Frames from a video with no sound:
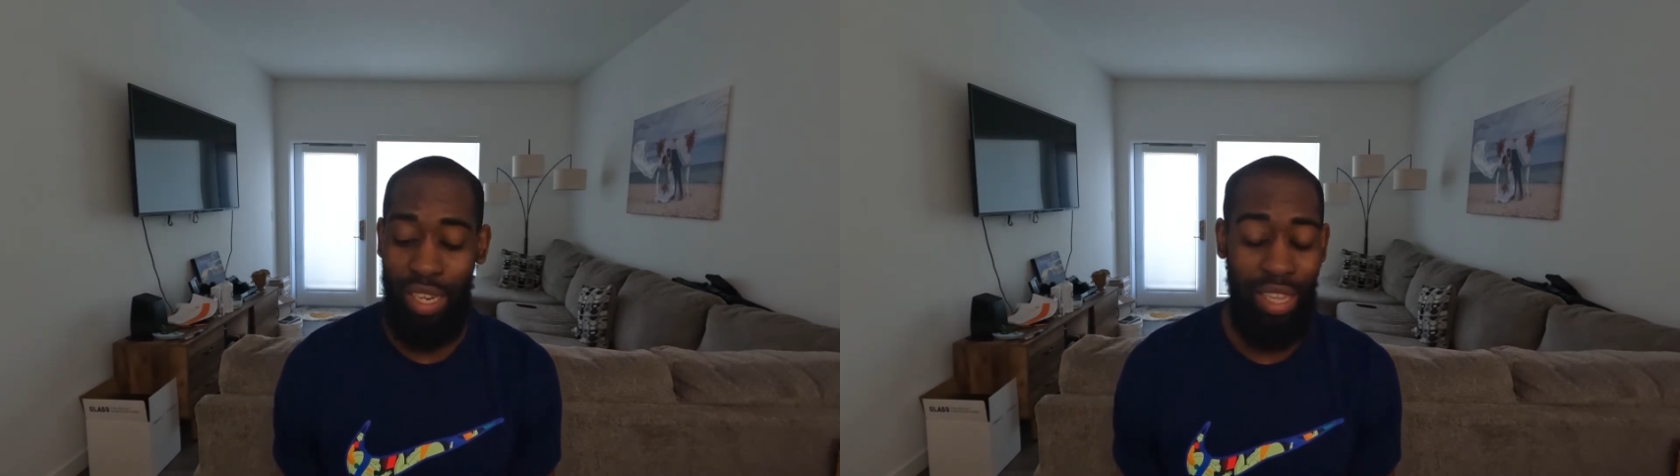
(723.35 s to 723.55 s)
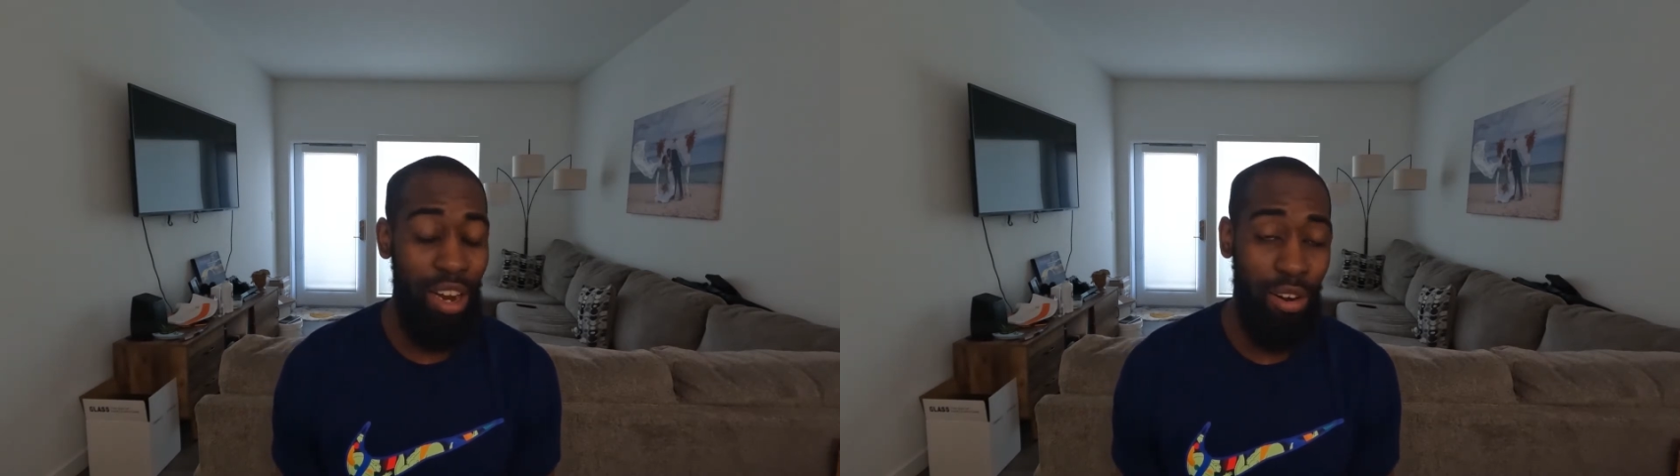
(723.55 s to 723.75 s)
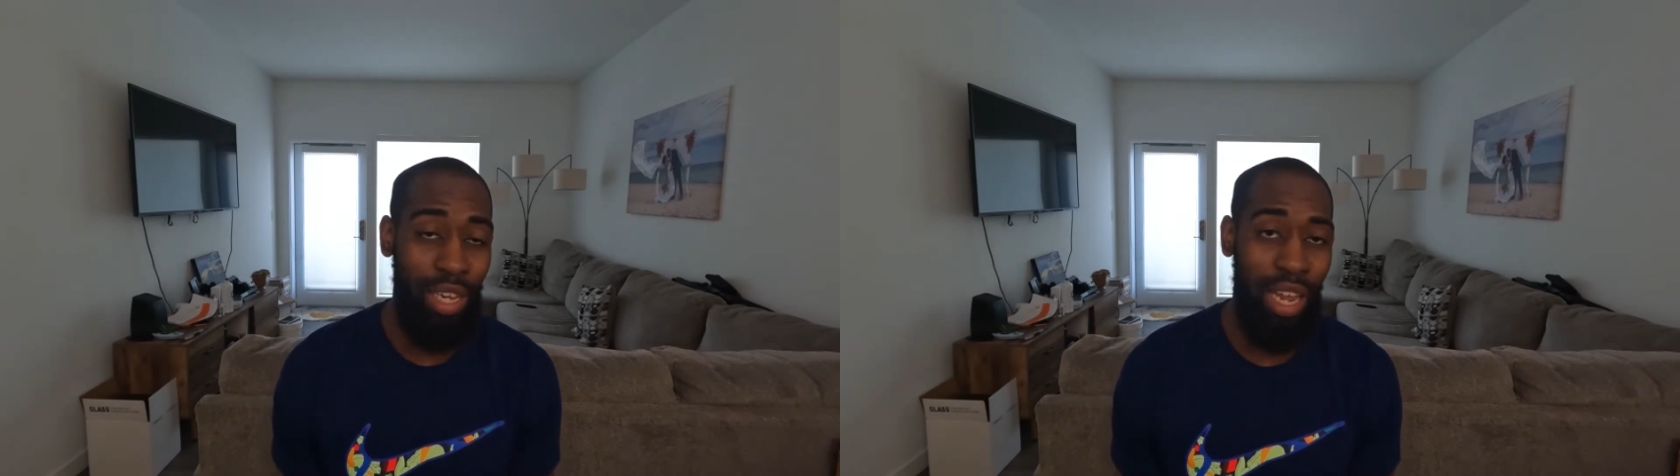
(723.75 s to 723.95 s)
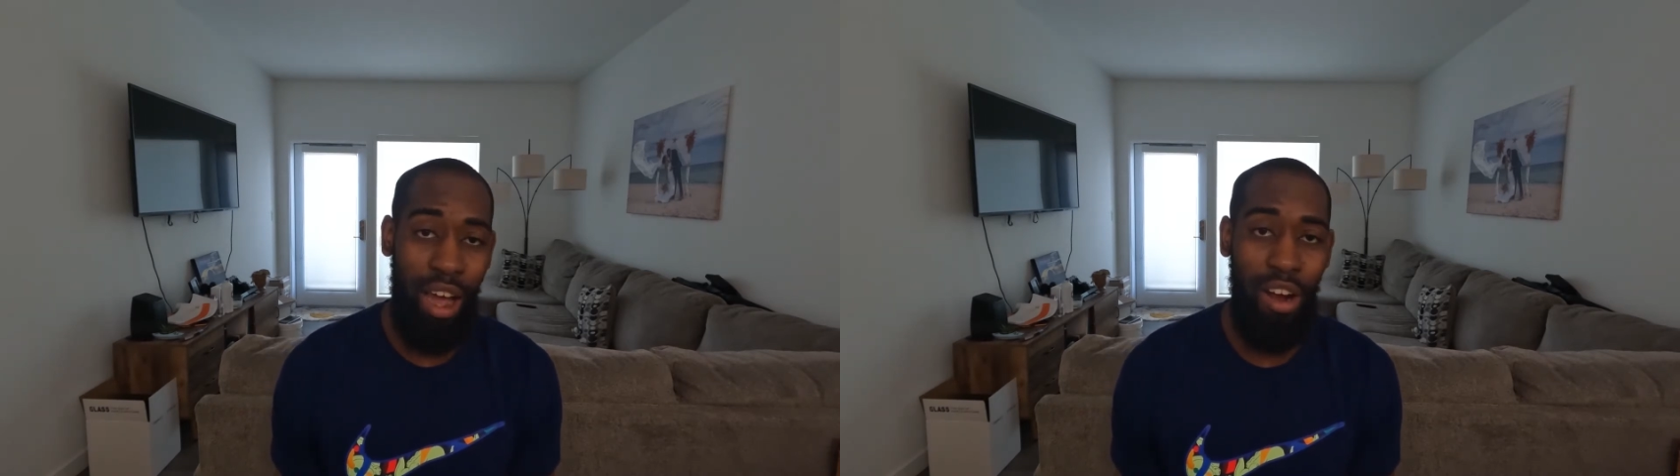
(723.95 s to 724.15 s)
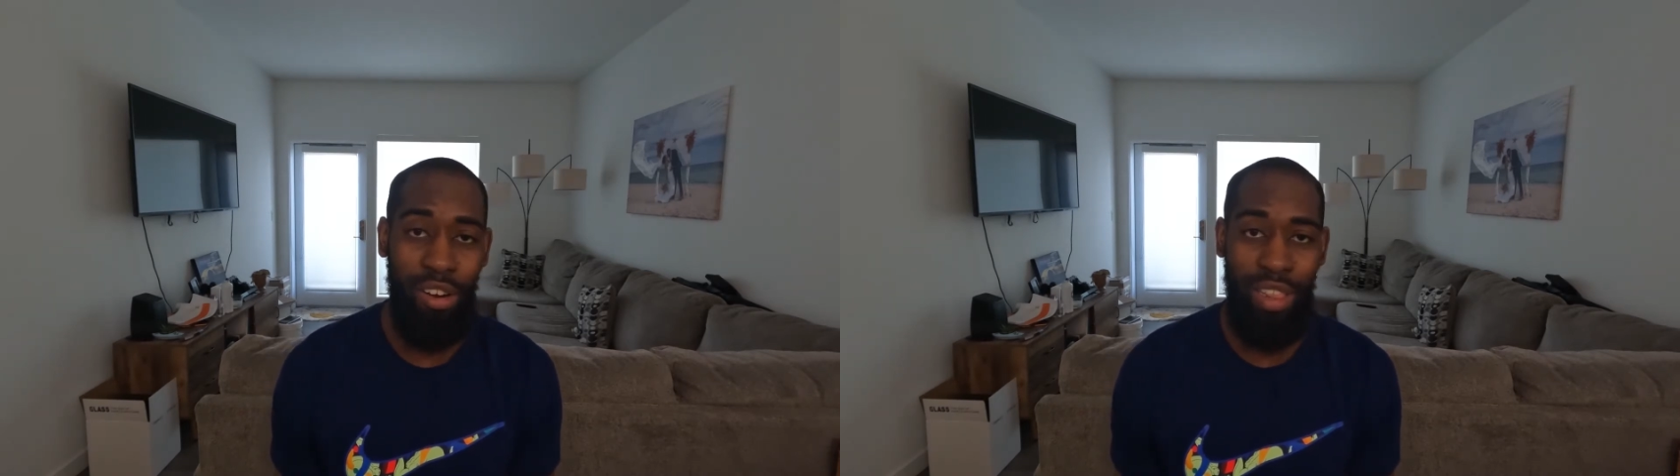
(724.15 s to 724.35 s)
in theory, a
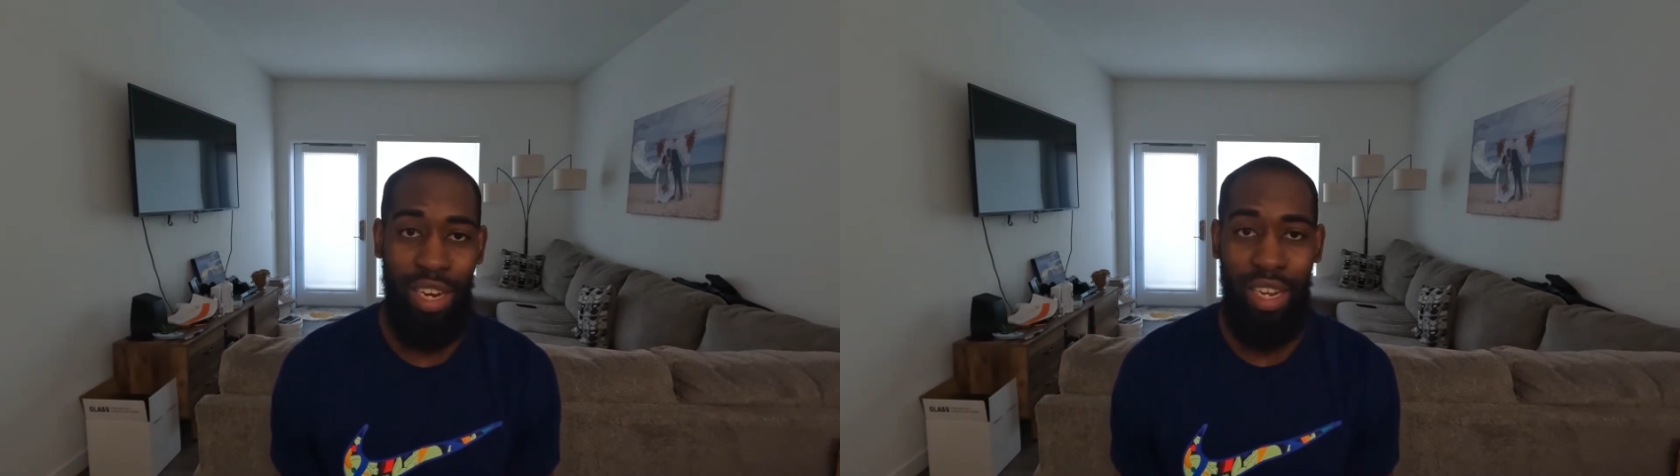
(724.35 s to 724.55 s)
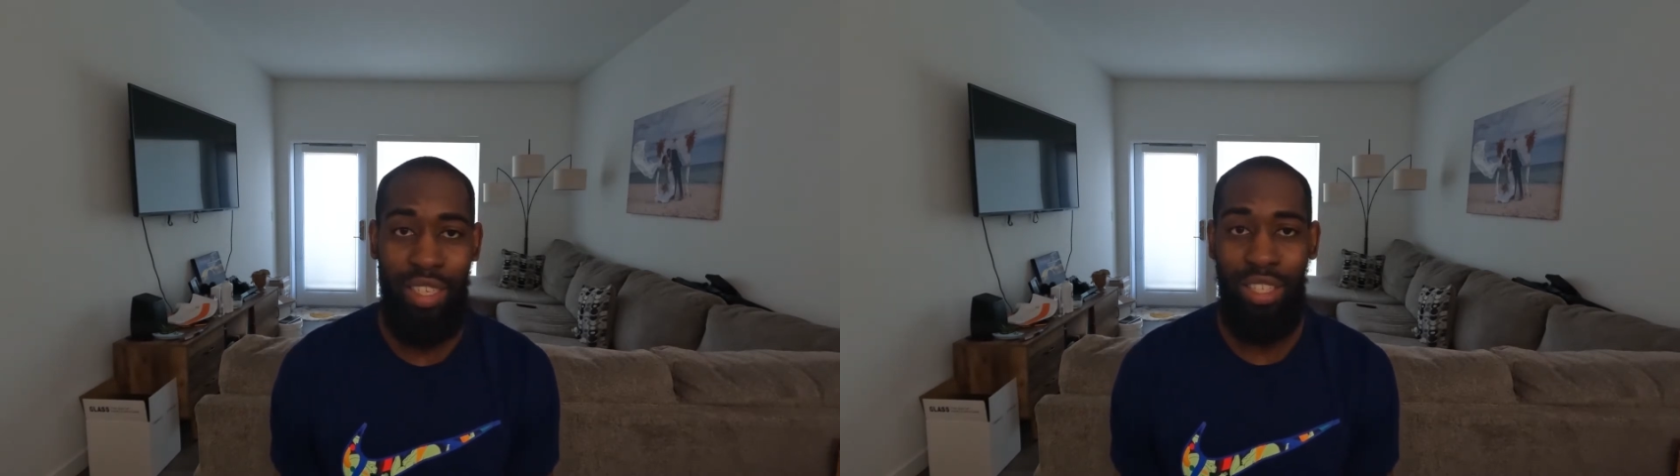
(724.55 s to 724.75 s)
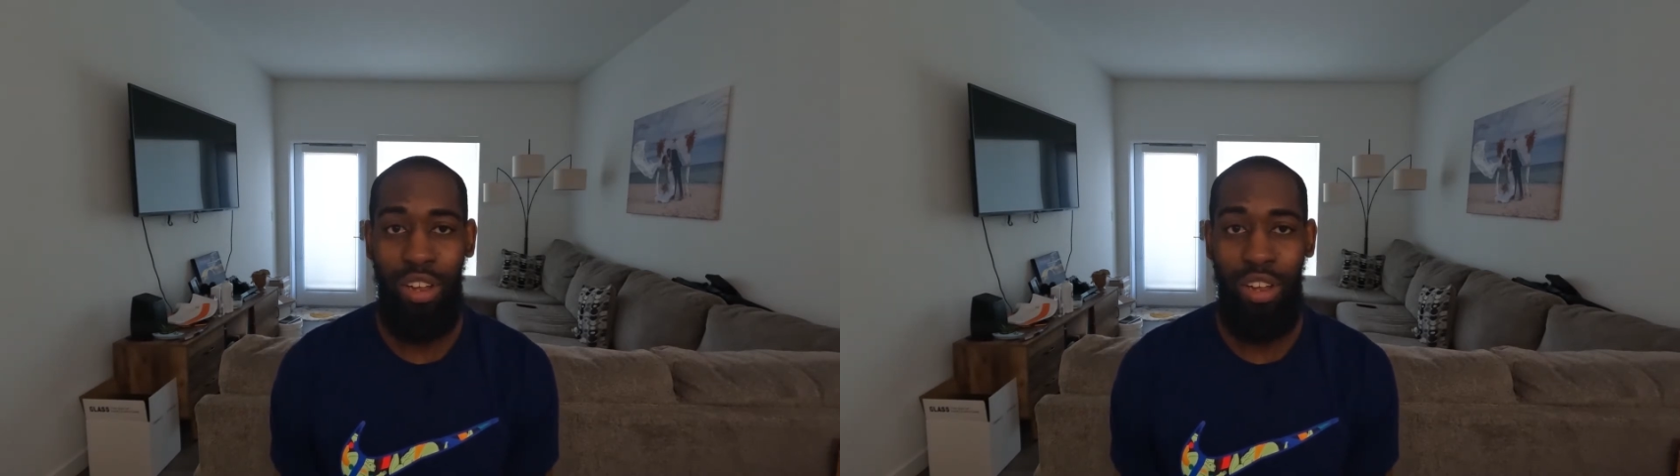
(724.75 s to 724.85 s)
lot harder than this